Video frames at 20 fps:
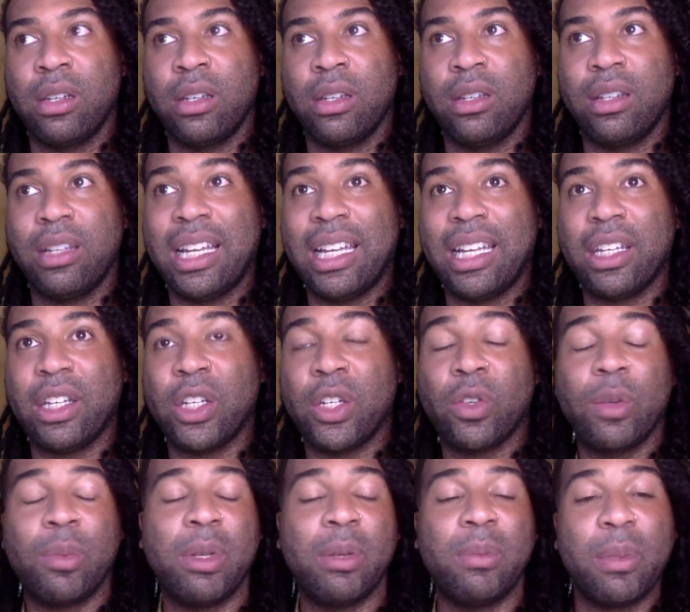like
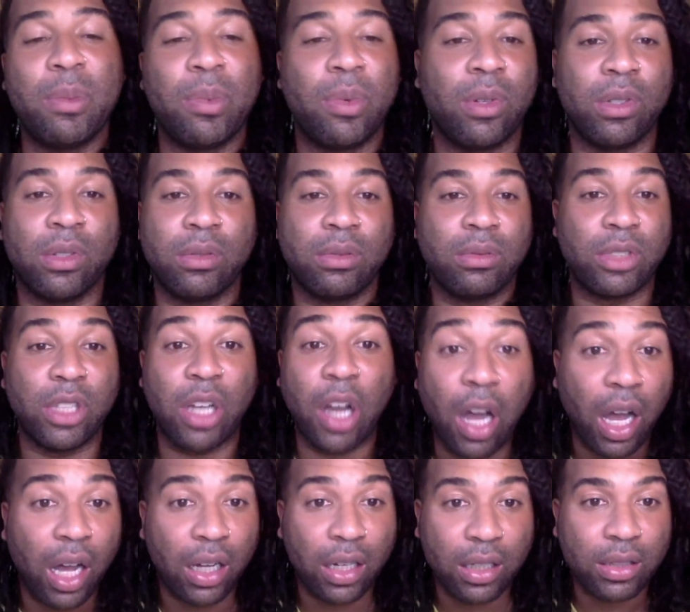Caribbean people
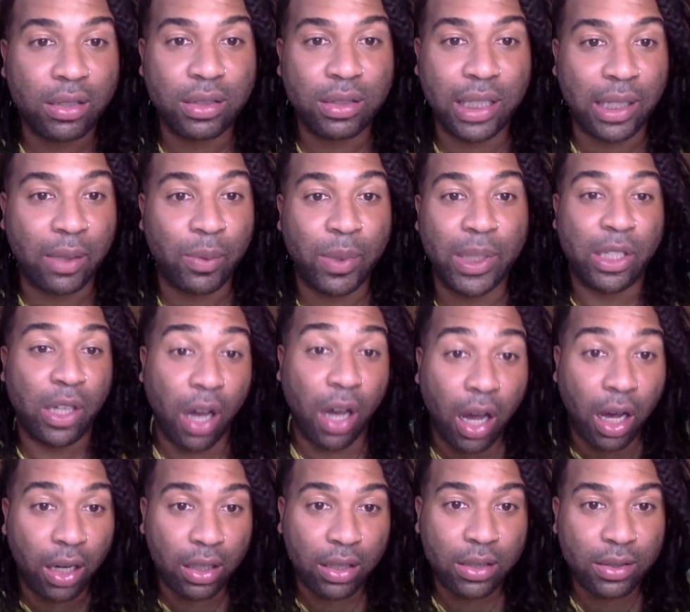talk, like we
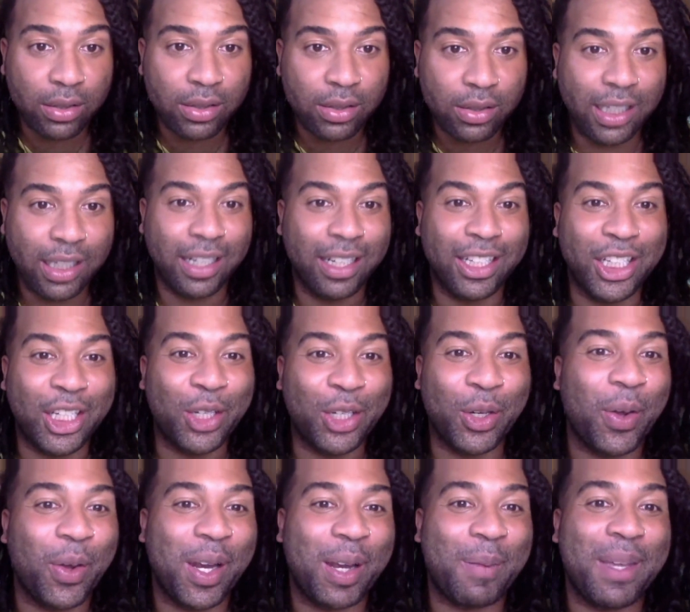talk, you
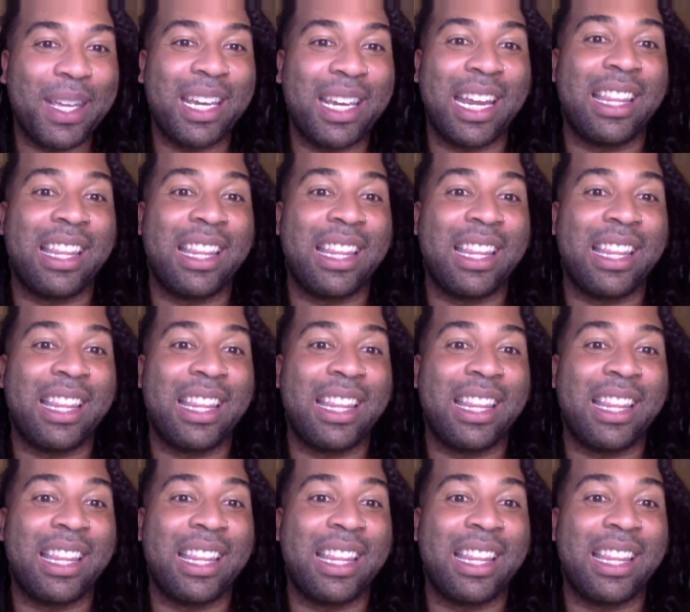know what I mean?